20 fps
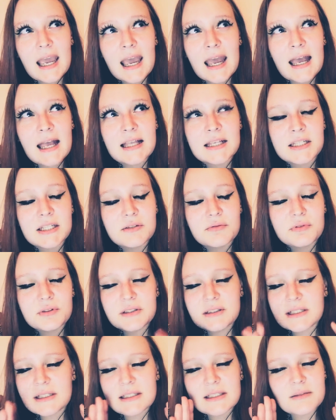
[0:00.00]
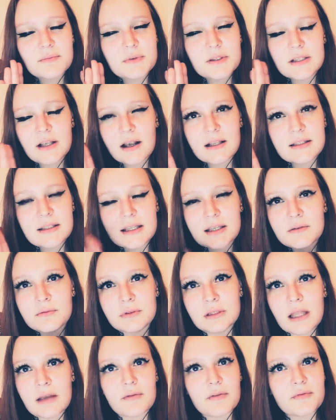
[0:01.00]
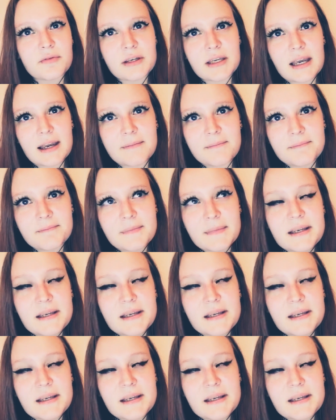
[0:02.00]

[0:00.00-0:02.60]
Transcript: and you will see some sights that you will never forget.